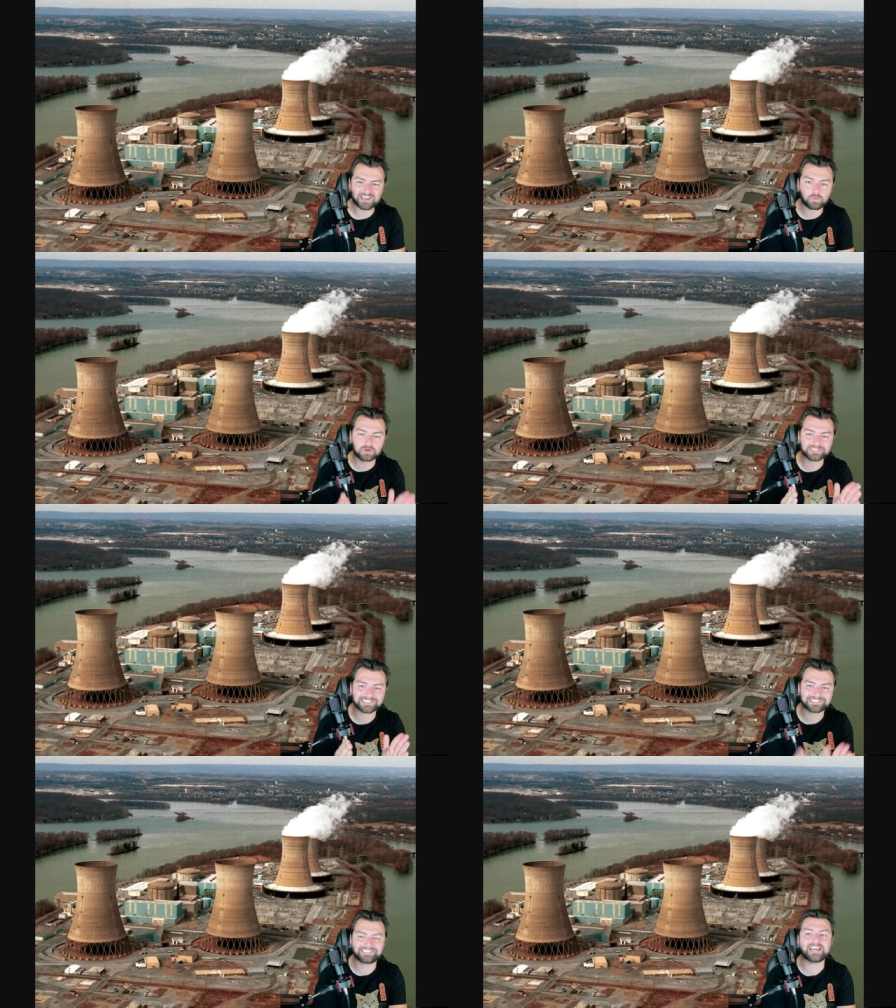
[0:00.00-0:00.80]
It was
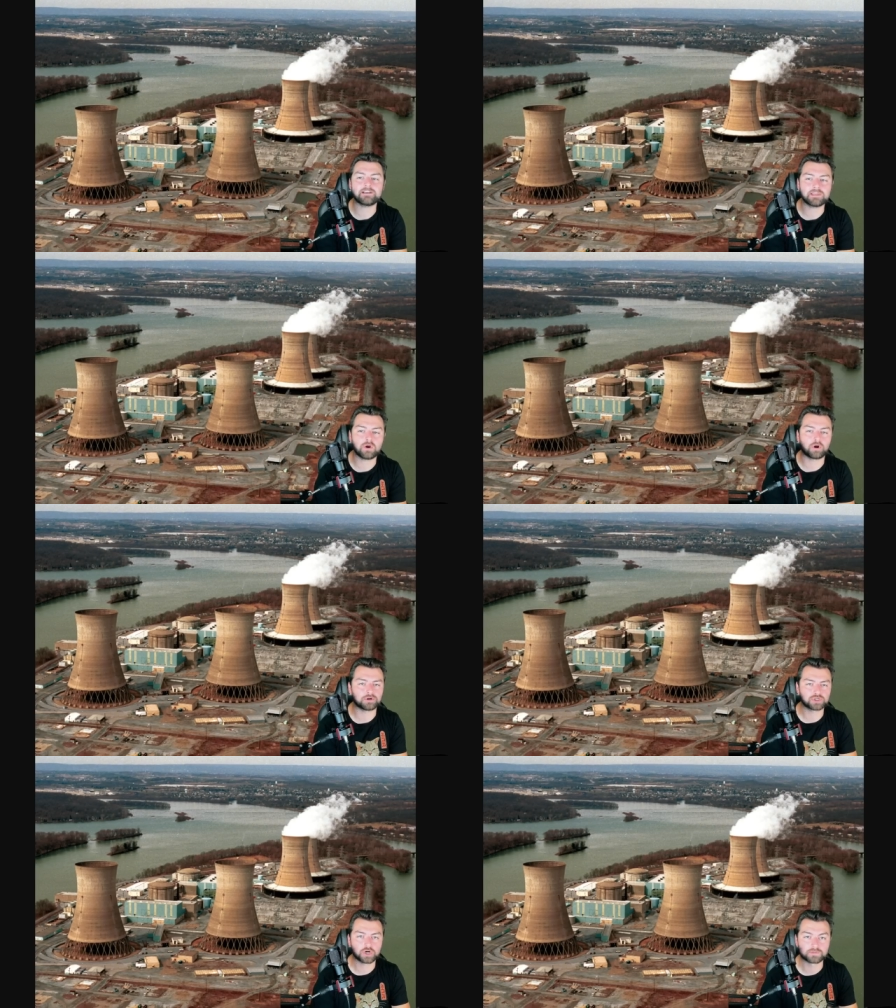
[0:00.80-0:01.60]
state of the art
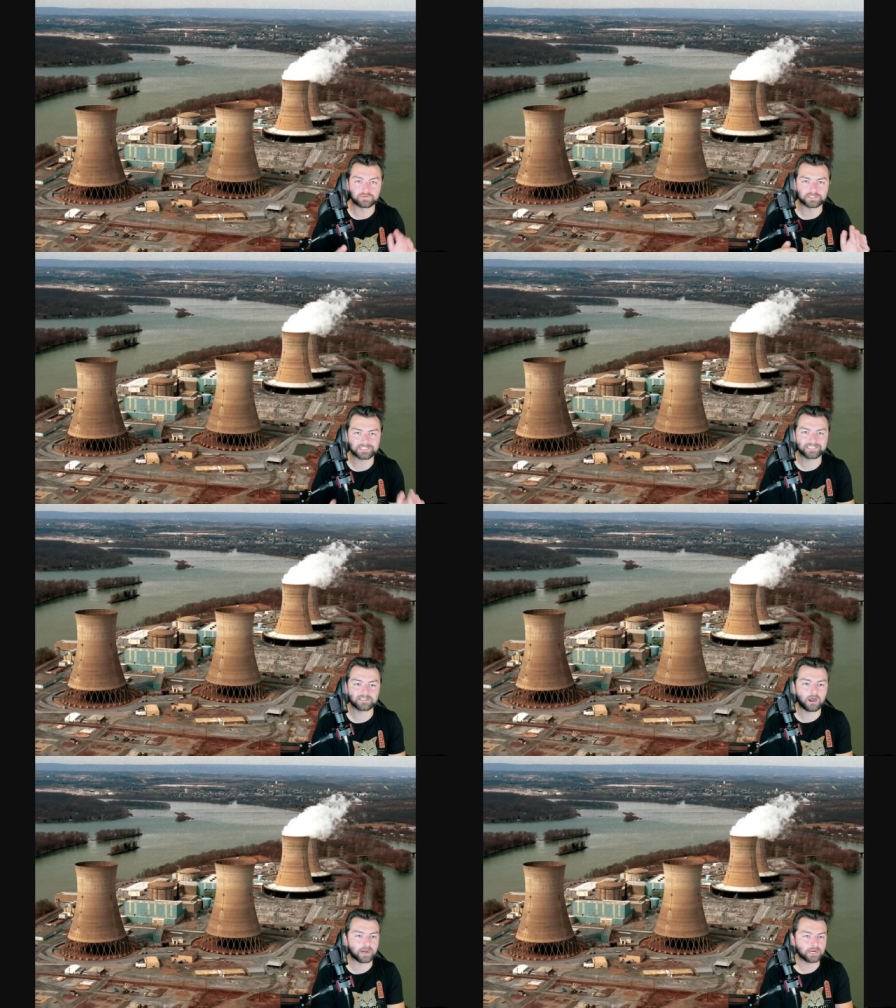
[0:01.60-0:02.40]
in terms of its
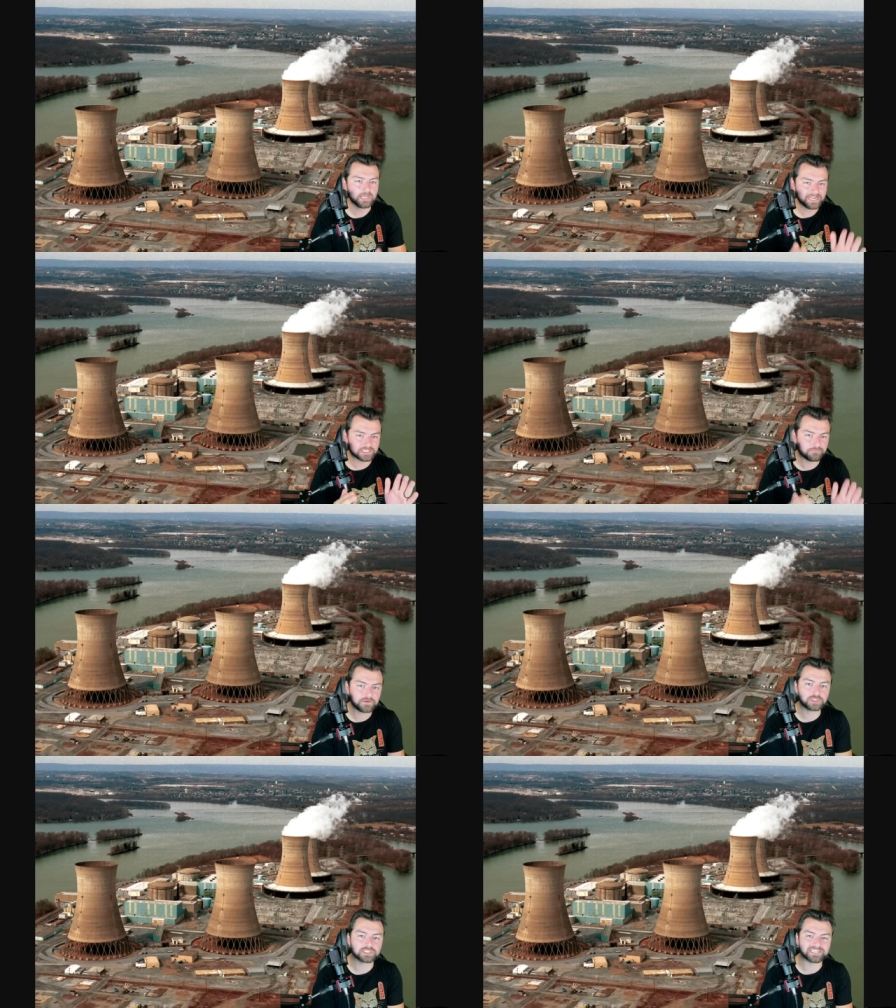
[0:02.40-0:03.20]
design, its
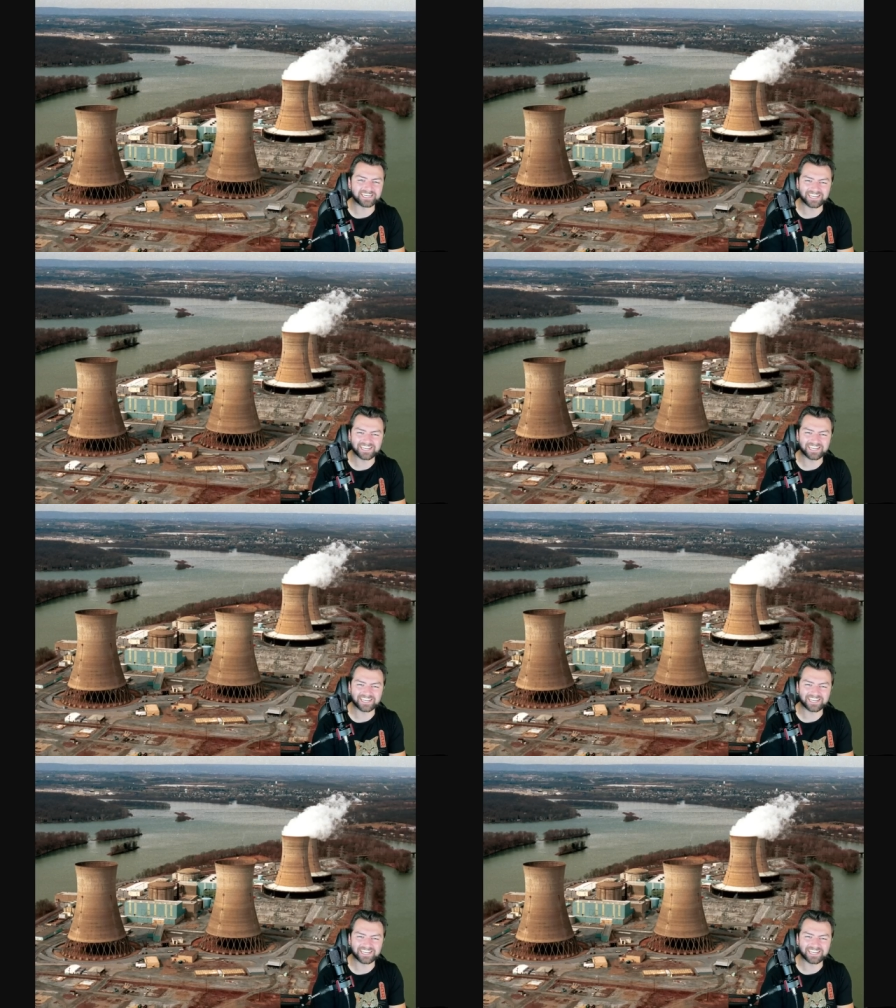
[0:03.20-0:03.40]
efficiency,